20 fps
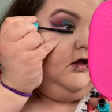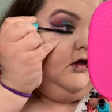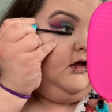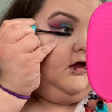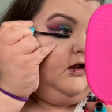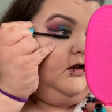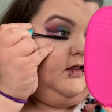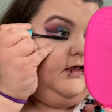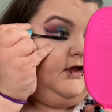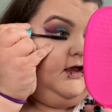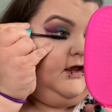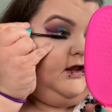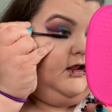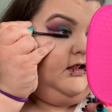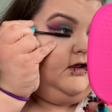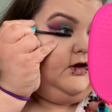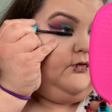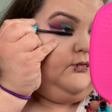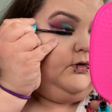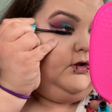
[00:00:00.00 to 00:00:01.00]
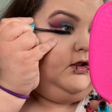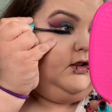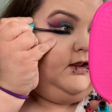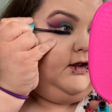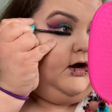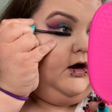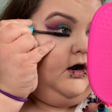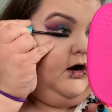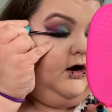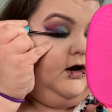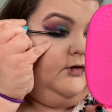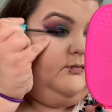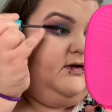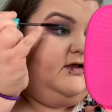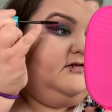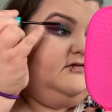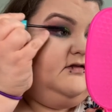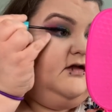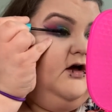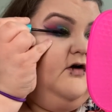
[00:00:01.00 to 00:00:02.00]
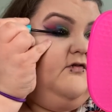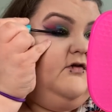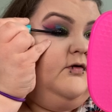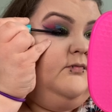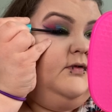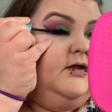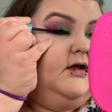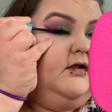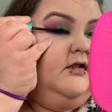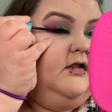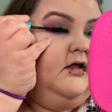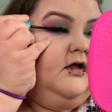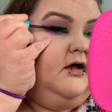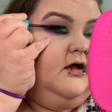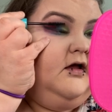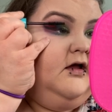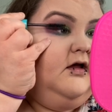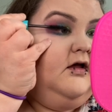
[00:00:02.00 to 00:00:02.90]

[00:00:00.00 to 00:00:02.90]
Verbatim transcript: And like I get like really like hard on myself and I'm like, look,